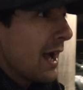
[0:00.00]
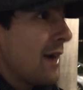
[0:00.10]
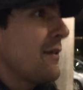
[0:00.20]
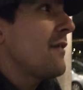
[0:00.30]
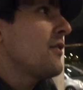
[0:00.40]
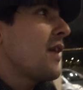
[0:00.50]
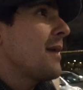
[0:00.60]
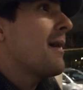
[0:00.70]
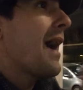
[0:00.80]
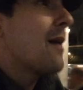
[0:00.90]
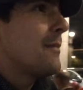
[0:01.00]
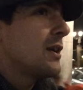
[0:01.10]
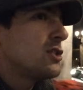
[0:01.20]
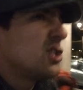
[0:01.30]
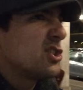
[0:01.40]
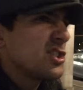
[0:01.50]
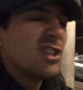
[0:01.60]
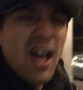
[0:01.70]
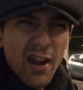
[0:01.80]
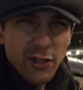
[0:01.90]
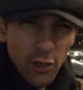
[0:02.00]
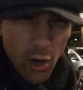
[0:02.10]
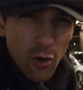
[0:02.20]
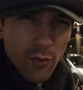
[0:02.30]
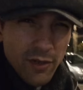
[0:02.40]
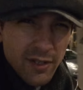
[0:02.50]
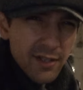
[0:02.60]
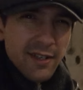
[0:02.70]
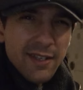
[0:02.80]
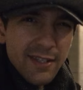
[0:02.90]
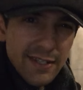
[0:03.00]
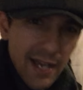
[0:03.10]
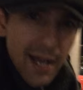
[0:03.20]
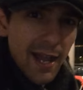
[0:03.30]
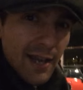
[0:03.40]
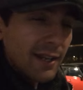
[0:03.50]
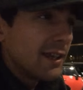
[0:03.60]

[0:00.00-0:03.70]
Have you ever thought about how much you're just not on your own side?